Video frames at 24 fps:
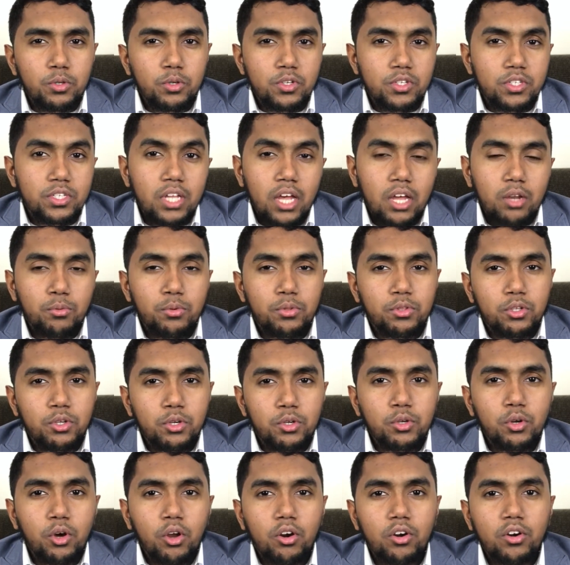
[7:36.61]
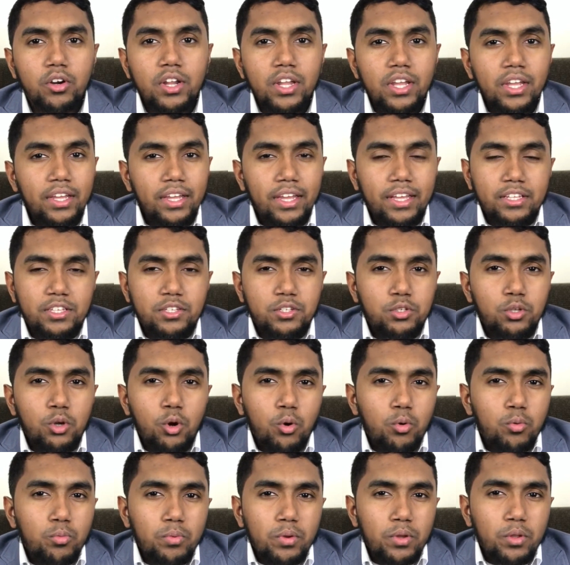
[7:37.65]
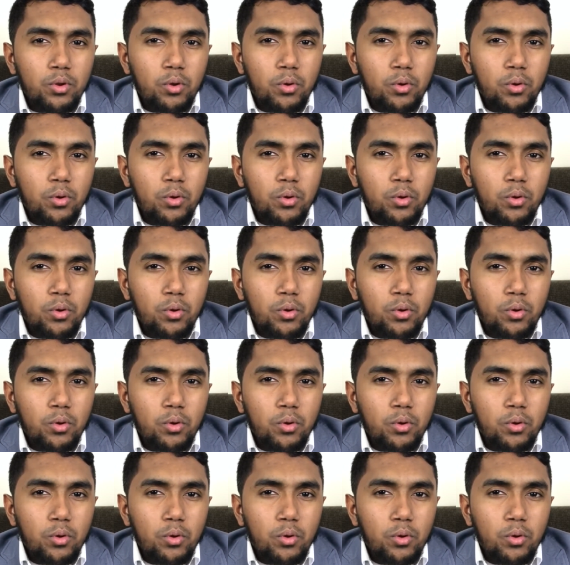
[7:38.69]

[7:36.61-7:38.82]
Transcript: son, with your daughter, it's so